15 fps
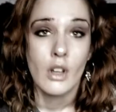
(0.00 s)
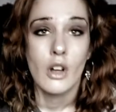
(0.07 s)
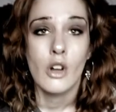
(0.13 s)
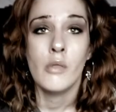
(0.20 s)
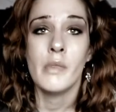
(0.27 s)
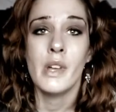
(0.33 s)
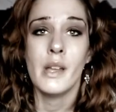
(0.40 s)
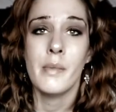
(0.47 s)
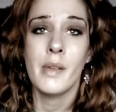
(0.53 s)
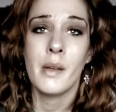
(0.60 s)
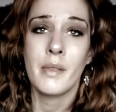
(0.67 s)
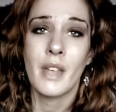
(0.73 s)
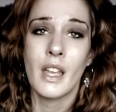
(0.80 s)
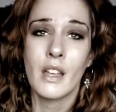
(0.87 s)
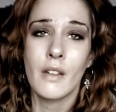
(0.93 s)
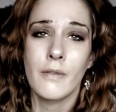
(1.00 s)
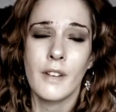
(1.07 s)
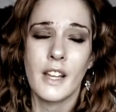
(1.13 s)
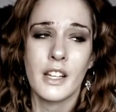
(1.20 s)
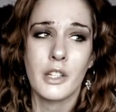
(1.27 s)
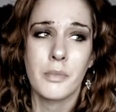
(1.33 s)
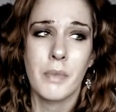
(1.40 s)
Or maybe I'm getting a
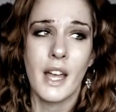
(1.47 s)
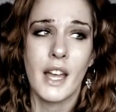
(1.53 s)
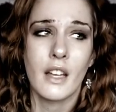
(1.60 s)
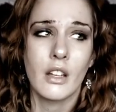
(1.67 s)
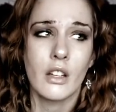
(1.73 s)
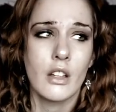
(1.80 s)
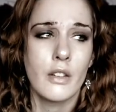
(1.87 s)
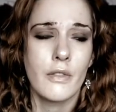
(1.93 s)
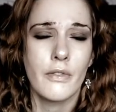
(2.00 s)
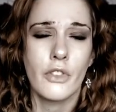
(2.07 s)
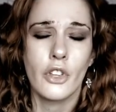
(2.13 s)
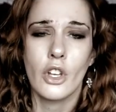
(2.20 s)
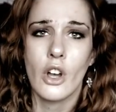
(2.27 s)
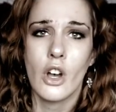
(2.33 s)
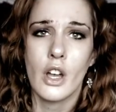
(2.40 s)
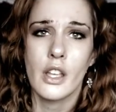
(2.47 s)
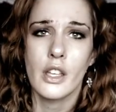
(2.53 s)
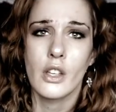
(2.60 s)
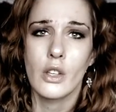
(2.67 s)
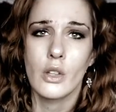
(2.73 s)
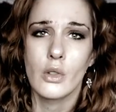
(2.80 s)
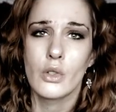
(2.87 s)
flashback of the guy
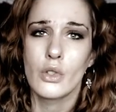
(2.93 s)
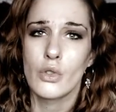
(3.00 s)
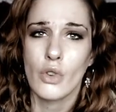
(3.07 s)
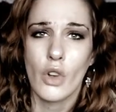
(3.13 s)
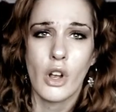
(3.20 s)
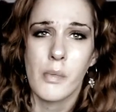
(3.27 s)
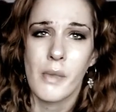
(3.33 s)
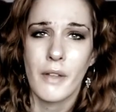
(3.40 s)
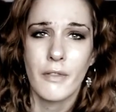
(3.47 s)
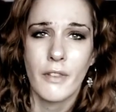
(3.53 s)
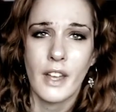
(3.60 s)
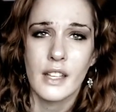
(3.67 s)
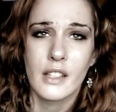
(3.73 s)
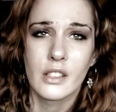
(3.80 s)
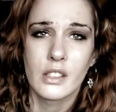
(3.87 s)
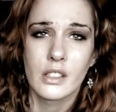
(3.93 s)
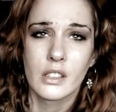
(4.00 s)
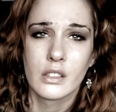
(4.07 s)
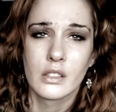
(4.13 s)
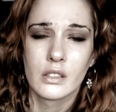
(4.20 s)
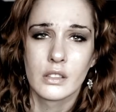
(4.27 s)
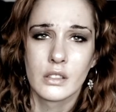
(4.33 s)
who struck my face.
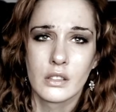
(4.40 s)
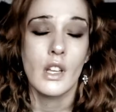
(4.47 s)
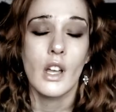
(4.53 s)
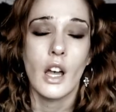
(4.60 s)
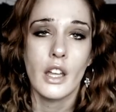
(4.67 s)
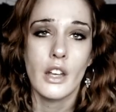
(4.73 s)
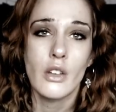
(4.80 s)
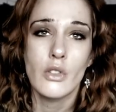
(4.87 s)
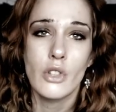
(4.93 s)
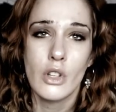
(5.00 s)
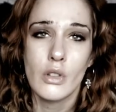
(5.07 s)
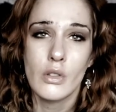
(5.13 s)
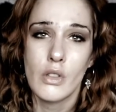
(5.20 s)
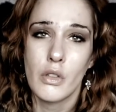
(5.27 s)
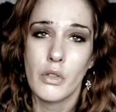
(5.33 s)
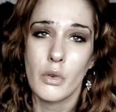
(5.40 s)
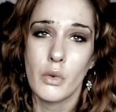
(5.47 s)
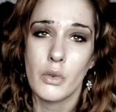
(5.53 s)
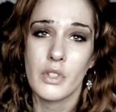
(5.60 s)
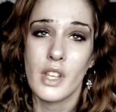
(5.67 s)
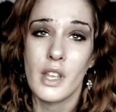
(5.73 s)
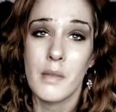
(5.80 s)
I don't choose the
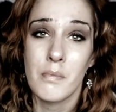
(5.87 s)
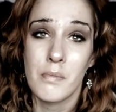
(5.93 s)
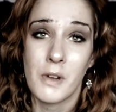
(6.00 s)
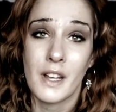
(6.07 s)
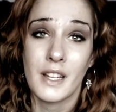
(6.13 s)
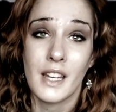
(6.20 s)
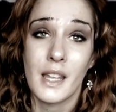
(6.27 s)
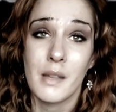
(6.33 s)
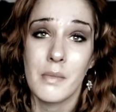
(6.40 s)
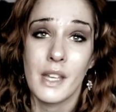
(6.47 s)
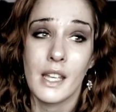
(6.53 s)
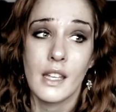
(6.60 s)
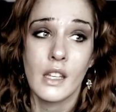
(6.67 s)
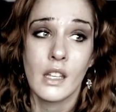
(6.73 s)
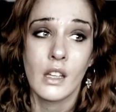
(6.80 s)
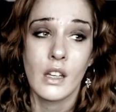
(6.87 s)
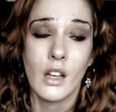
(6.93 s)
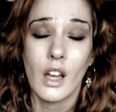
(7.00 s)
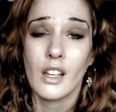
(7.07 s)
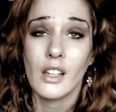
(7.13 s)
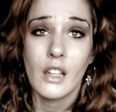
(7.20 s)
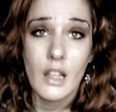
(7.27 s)
thoughts that impregnate me.
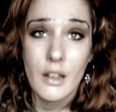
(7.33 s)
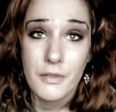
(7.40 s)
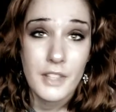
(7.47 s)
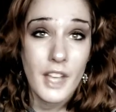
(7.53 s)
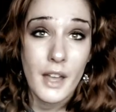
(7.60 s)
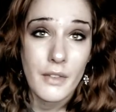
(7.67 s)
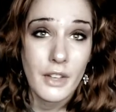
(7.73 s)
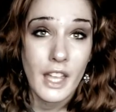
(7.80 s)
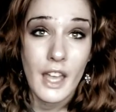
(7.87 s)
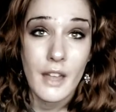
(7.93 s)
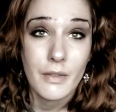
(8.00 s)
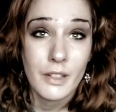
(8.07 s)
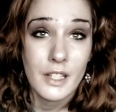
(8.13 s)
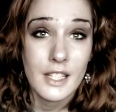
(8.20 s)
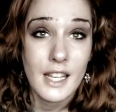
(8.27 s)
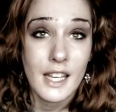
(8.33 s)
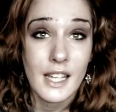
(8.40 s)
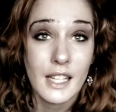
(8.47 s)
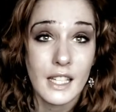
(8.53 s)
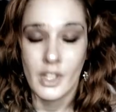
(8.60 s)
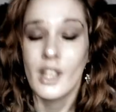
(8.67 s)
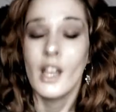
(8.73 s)
I'd love to have a carefree day.
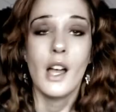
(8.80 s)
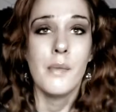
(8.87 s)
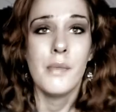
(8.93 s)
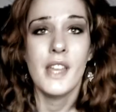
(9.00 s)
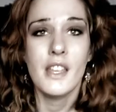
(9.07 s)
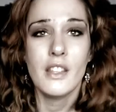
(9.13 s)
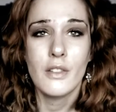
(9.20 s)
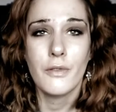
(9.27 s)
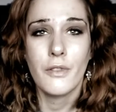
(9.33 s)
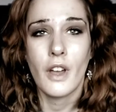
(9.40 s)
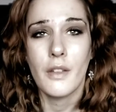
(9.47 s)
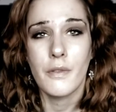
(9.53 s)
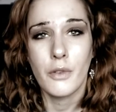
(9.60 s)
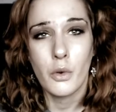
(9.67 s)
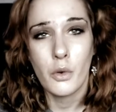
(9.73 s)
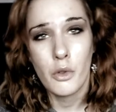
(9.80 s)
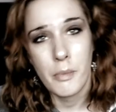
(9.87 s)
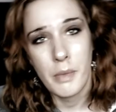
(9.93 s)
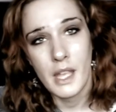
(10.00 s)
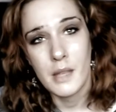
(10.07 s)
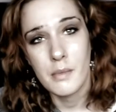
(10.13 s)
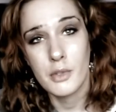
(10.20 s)
I'm here to fight for all the
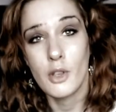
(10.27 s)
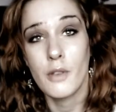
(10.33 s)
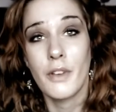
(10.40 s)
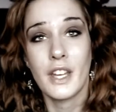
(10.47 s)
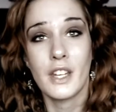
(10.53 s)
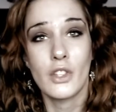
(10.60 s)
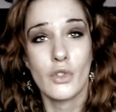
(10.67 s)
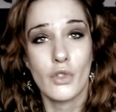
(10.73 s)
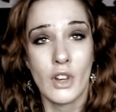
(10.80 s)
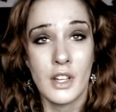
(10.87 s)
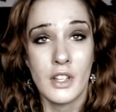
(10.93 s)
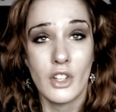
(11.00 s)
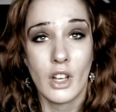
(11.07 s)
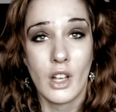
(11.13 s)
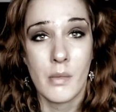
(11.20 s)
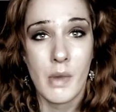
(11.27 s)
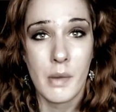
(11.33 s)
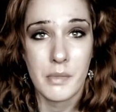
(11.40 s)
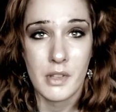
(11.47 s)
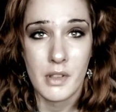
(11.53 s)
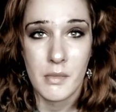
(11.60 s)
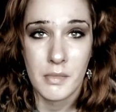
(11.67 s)
peeps who've had a stranger come up
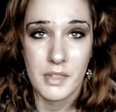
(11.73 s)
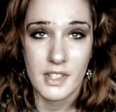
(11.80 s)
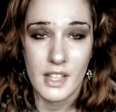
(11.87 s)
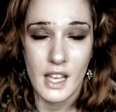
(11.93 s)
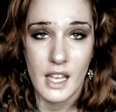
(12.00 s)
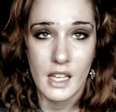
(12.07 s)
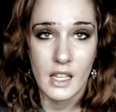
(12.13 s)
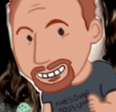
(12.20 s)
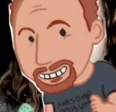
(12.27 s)
to them and say,